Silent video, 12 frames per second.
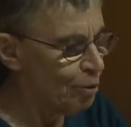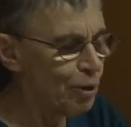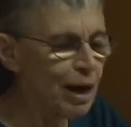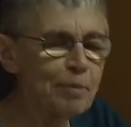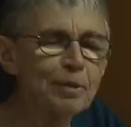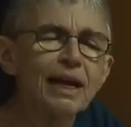
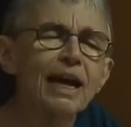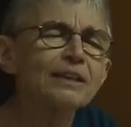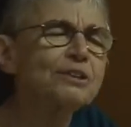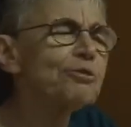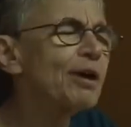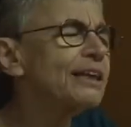"When I
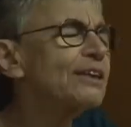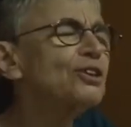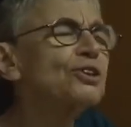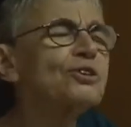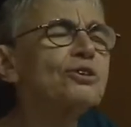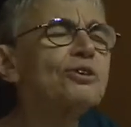began to write the
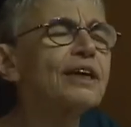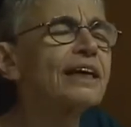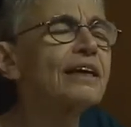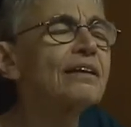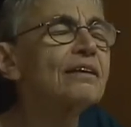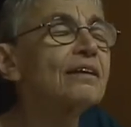
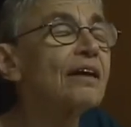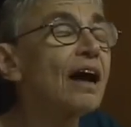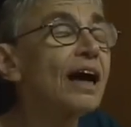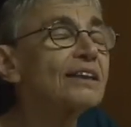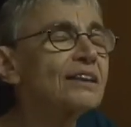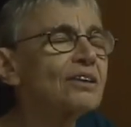story,
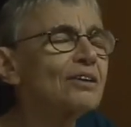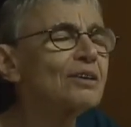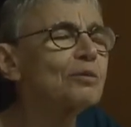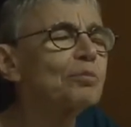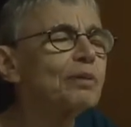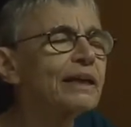I
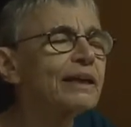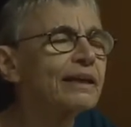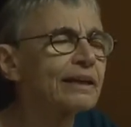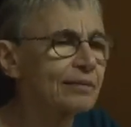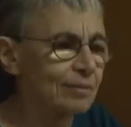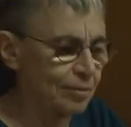started
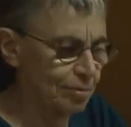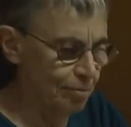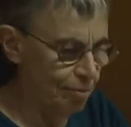bleeding.